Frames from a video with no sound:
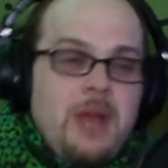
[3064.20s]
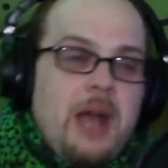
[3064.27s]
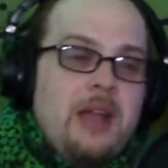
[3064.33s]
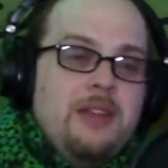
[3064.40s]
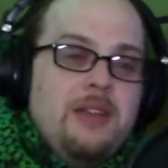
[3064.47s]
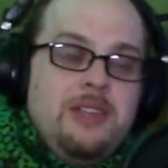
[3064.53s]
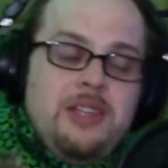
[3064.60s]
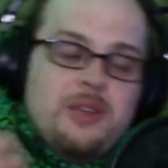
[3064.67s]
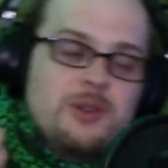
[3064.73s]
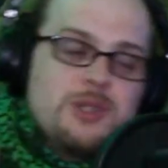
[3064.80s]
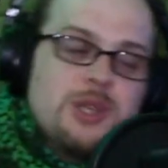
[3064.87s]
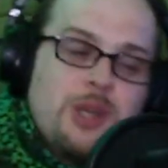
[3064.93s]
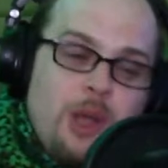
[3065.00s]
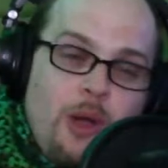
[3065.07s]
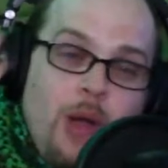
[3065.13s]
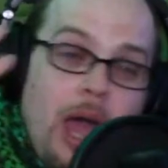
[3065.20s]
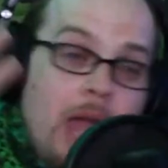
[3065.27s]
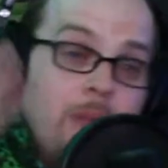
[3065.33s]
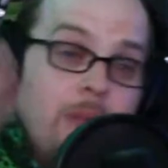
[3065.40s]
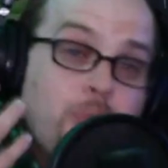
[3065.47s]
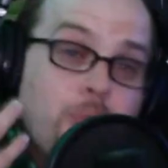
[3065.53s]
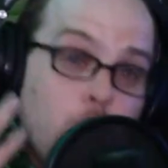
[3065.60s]
Years ago, I
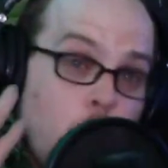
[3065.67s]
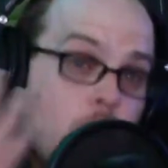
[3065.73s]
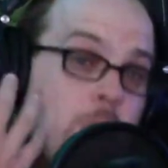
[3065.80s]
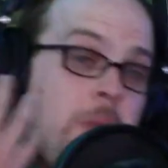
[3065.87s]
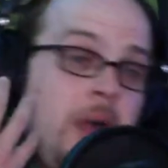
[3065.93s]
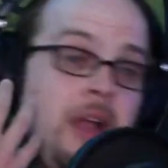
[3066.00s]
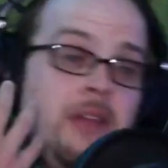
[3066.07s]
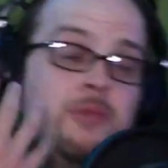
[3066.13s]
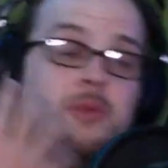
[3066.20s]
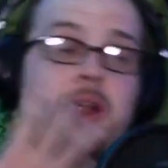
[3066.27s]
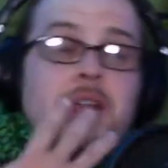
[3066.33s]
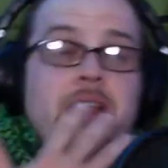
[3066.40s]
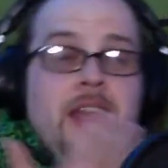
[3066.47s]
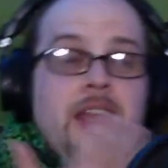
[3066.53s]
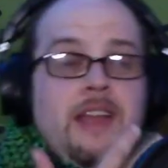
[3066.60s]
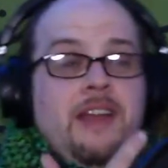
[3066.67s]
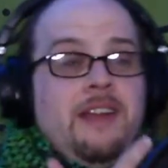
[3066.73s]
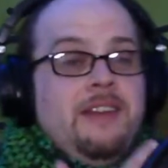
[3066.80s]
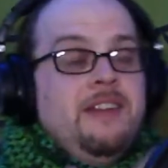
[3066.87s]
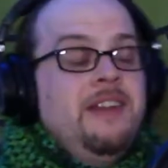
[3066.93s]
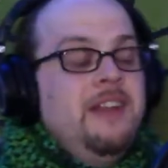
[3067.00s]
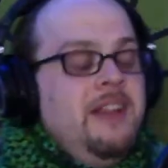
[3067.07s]
broke my right hand
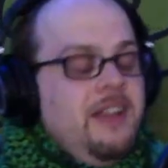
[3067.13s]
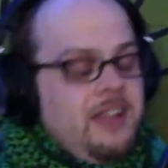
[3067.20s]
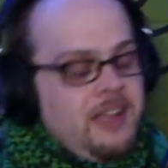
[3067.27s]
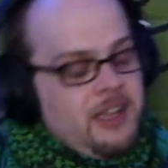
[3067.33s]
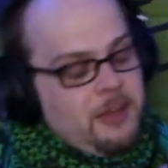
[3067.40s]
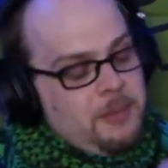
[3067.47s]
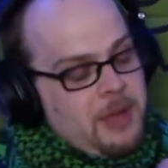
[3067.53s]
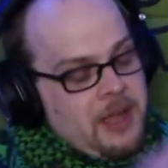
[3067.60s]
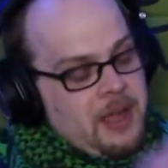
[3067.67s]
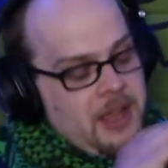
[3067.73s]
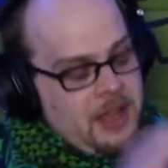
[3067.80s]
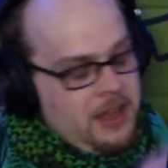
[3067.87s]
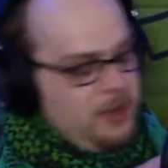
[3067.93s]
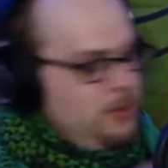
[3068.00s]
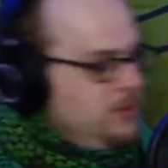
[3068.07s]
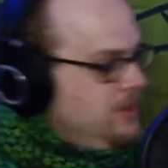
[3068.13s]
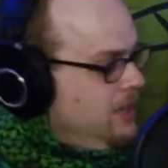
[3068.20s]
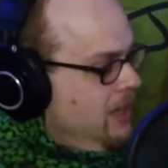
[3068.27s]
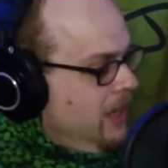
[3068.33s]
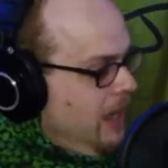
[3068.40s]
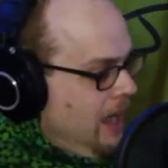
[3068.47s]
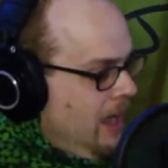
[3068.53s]
and my hand was in a
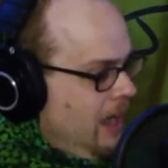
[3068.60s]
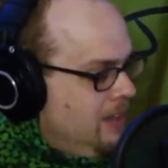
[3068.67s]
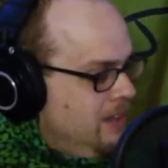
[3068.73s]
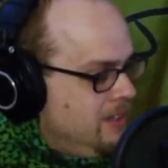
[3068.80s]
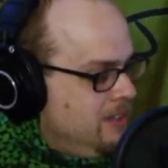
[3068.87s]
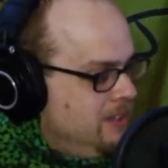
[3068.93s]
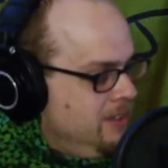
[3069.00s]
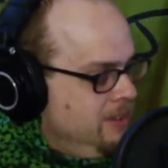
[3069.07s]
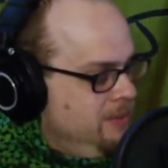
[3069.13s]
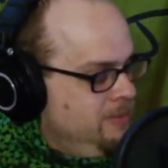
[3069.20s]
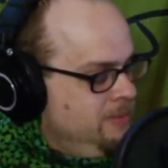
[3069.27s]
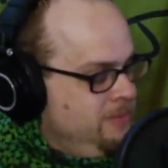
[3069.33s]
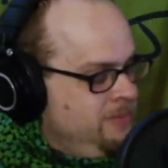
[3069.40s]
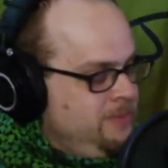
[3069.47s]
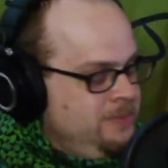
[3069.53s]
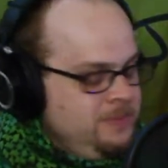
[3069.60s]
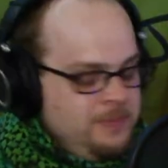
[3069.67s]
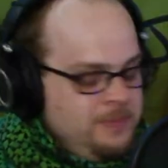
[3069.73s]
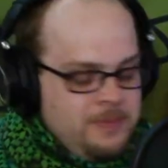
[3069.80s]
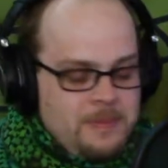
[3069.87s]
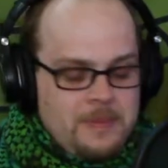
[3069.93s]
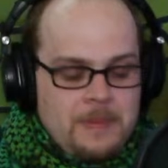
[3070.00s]
cast.
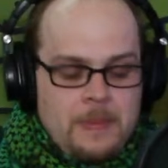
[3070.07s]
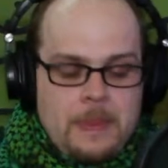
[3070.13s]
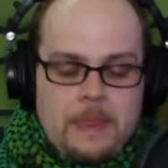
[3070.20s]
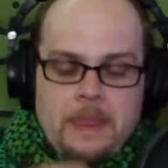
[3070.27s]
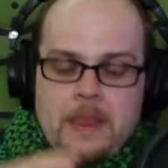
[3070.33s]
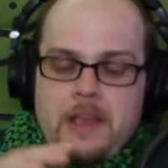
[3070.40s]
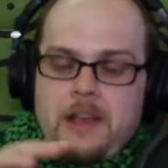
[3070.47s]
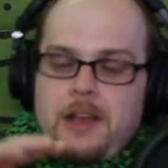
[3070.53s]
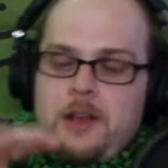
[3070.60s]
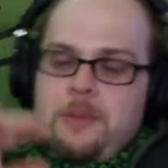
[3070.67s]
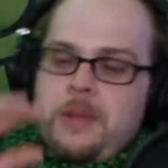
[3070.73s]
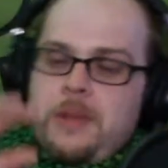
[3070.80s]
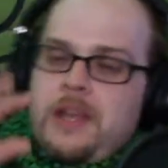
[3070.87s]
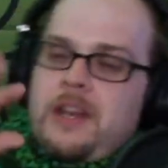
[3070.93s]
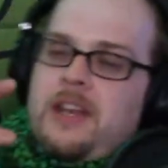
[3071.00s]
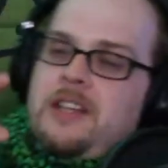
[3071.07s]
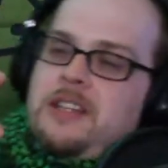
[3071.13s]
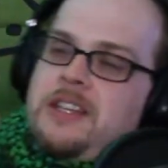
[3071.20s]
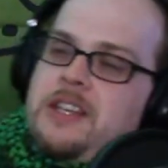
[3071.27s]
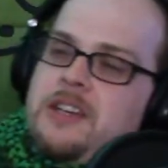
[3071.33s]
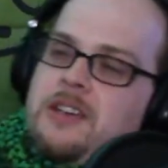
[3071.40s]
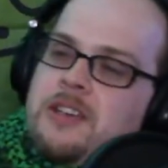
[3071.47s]
And I
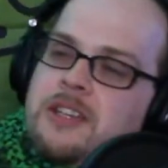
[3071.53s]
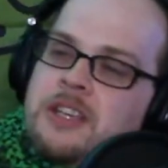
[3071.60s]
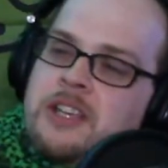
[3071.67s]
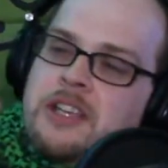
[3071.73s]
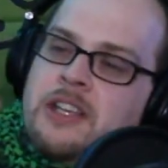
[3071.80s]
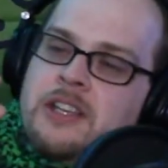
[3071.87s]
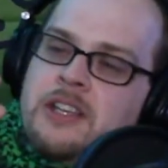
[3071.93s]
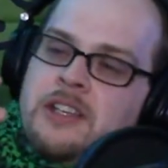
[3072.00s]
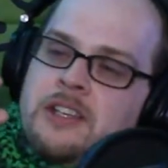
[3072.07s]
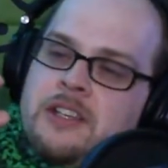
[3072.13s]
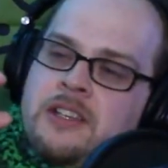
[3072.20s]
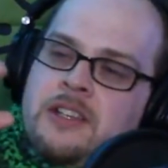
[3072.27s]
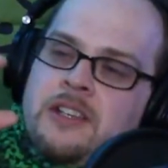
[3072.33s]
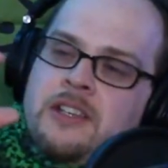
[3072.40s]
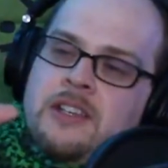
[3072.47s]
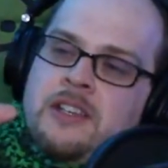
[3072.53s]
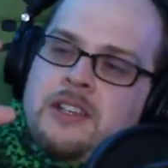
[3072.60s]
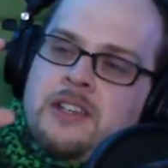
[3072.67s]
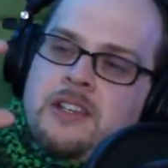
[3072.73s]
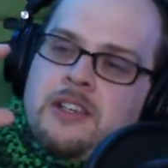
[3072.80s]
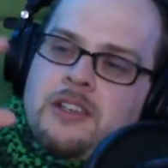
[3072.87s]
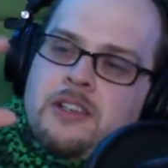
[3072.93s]
literally
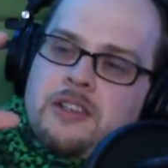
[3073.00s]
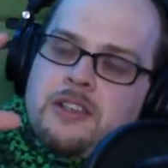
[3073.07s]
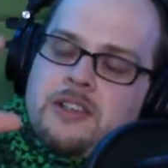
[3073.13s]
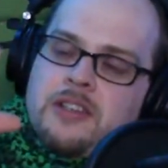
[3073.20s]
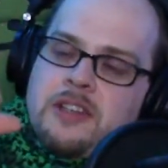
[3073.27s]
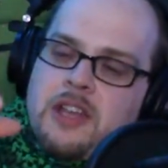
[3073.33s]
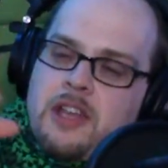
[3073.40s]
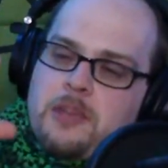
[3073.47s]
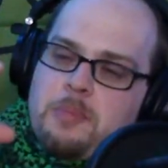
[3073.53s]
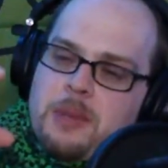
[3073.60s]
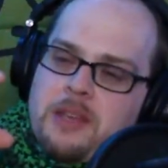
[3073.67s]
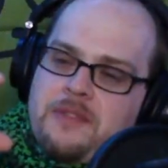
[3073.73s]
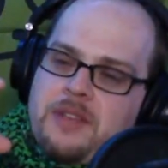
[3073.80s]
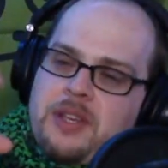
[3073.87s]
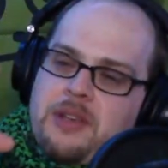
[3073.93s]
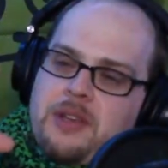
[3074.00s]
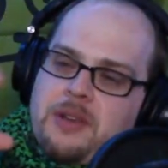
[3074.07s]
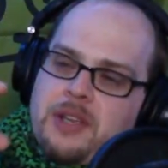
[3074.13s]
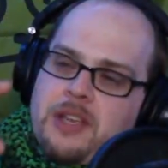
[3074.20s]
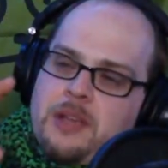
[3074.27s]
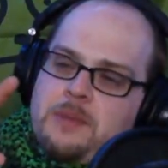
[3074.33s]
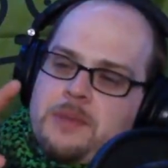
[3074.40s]
could like play video
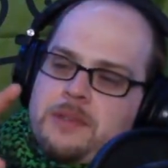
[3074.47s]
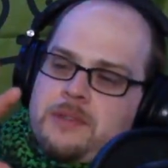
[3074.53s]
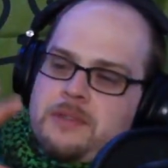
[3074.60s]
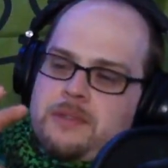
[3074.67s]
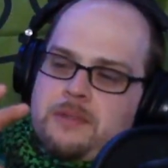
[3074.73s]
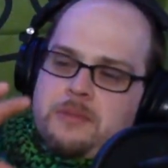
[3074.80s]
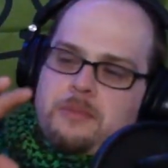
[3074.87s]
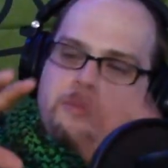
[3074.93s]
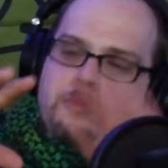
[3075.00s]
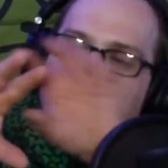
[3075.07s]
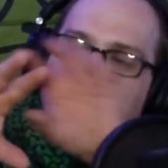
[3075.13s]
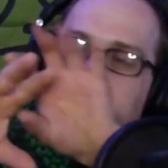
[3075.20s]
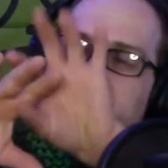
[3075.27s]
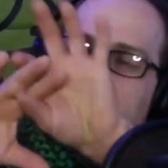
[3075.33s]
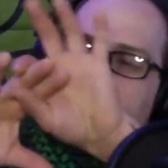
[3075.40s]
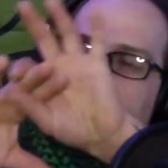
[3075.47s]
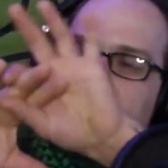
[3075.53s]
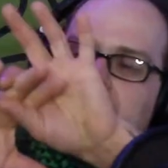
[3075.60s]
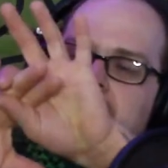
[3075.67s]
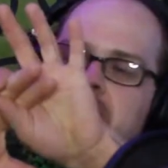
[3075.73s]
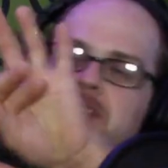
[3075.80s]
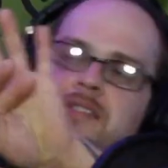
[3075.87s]
games, but the
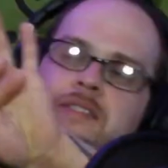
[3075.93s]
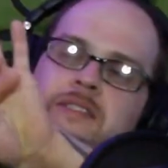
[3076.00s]
cast,